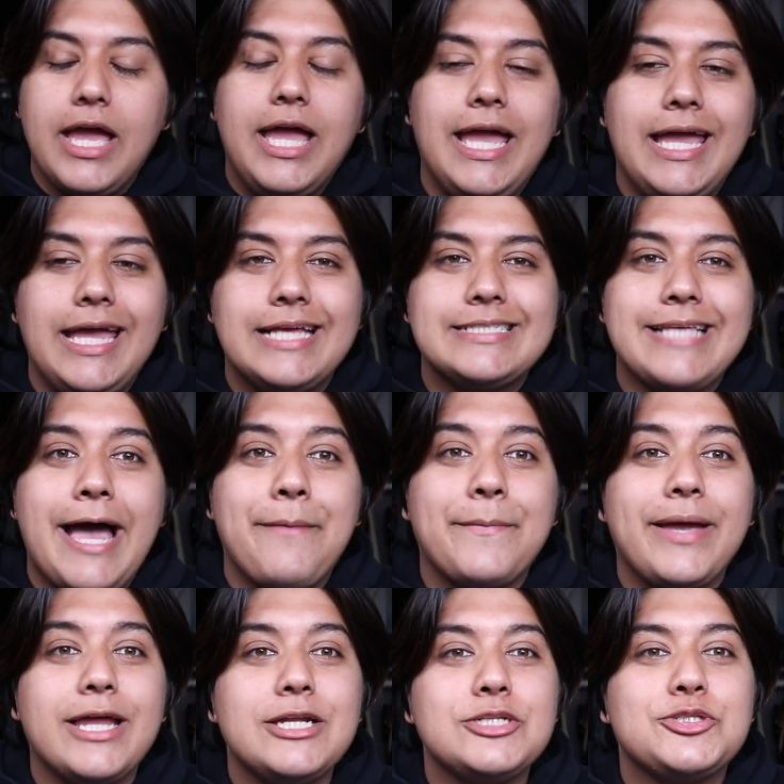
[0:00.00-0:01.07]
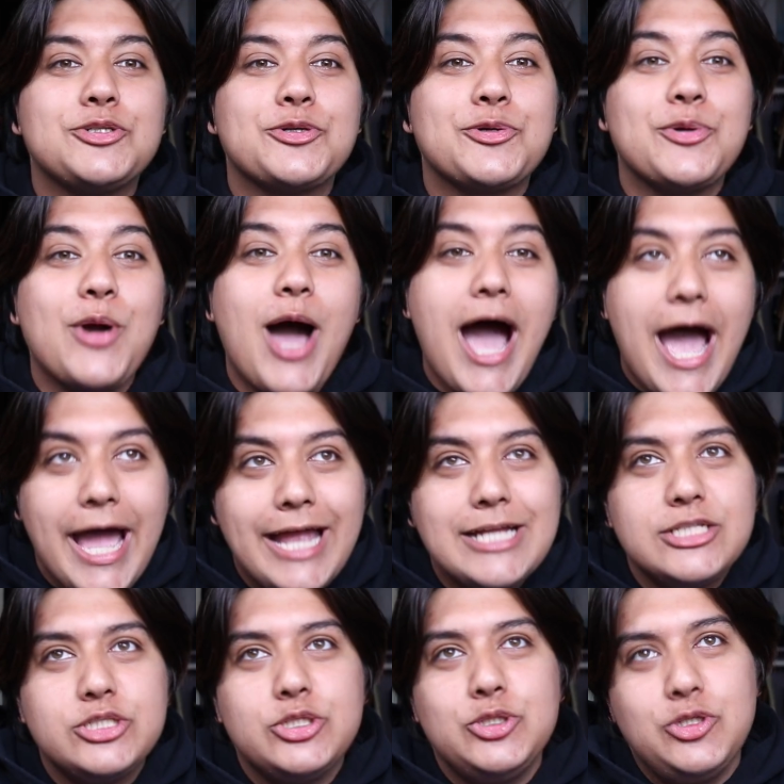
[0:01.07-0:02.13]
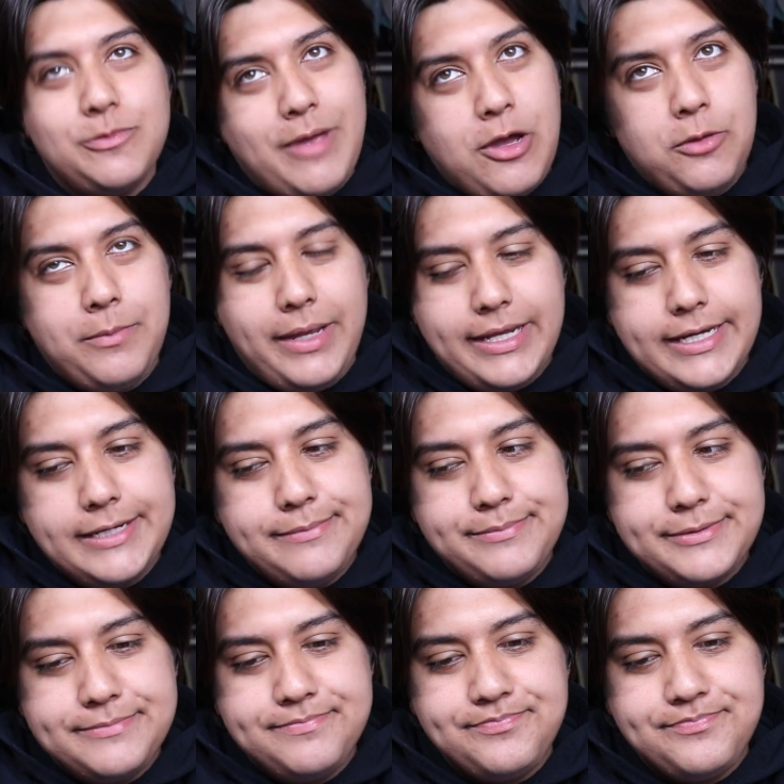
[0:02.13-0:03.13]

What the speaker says: is I'm gonna try to do my own makeup.